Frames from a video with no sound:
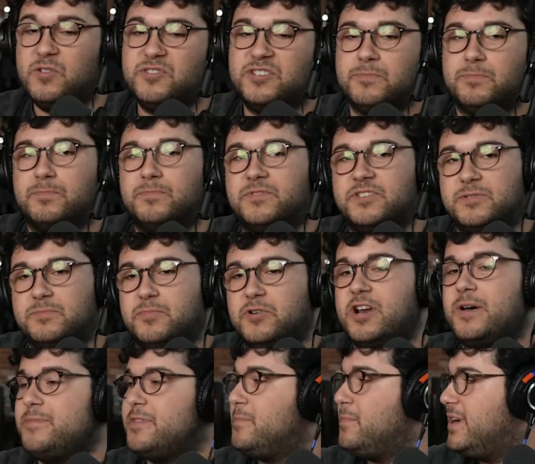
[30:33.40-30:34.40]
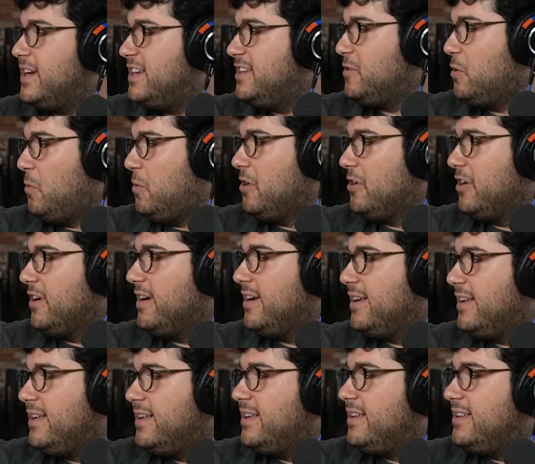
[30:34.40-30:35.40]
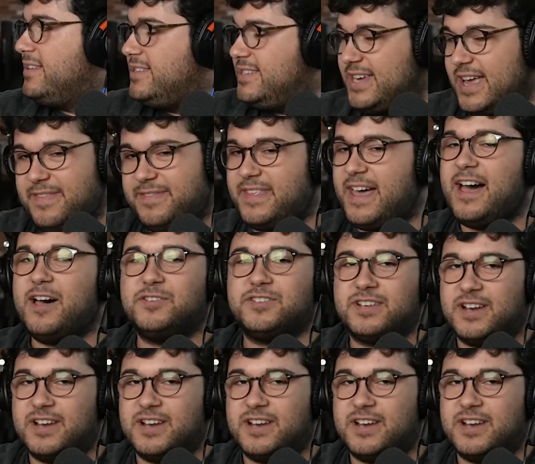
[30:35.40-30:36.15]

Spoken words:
To put up the money to order 10,000,